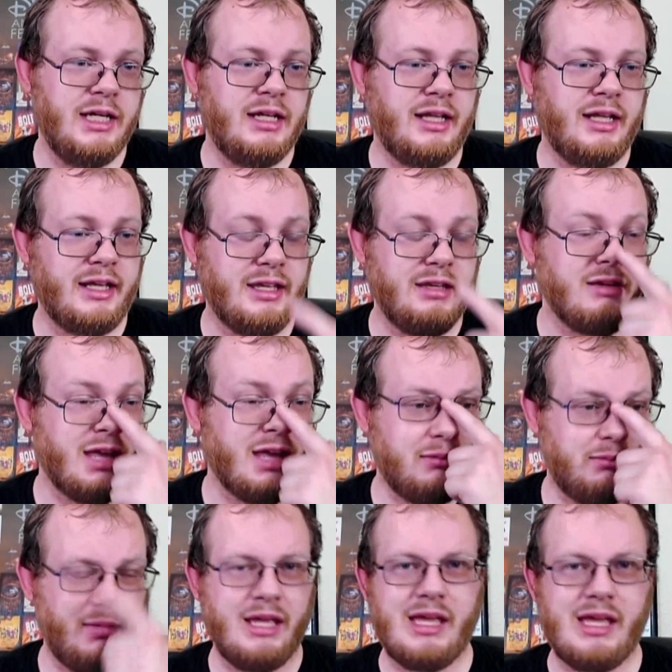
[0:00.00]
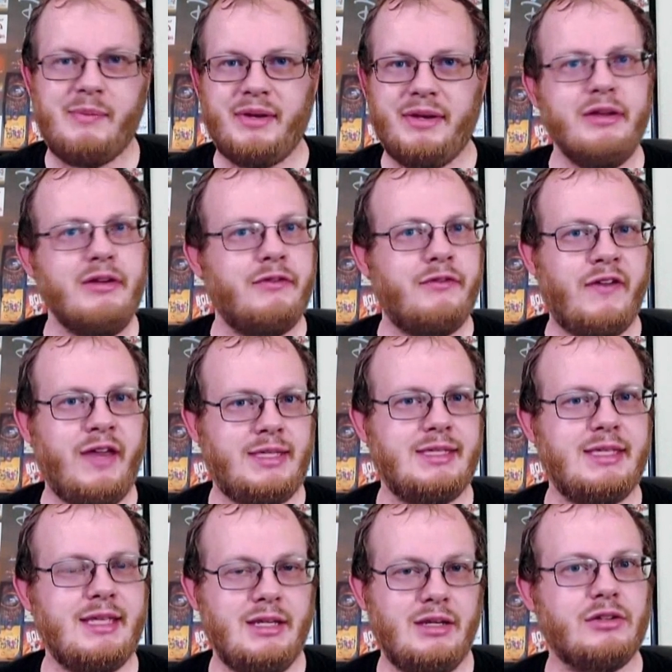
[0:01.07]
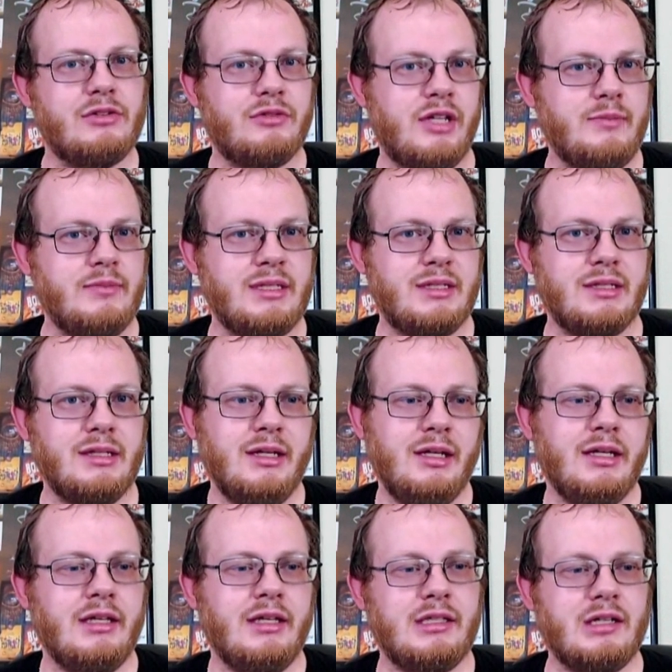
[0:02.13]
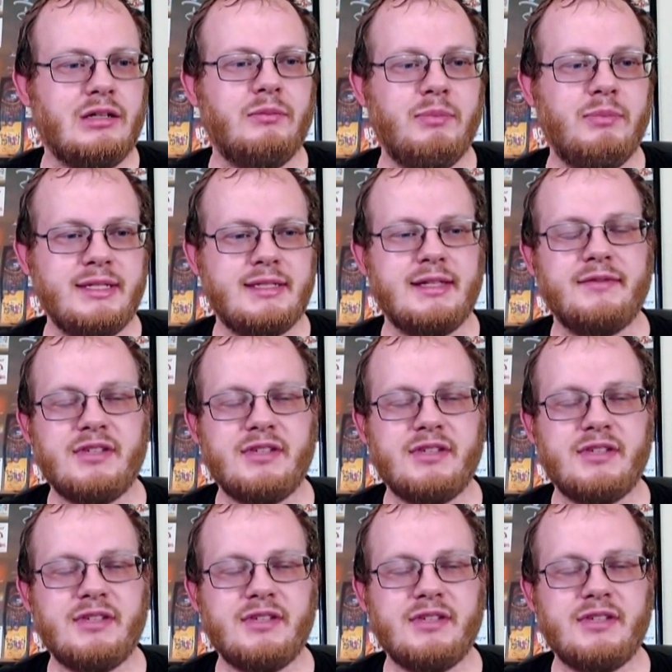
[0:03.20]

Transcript: Like, you can't make up a new face in your dreams. It's all based off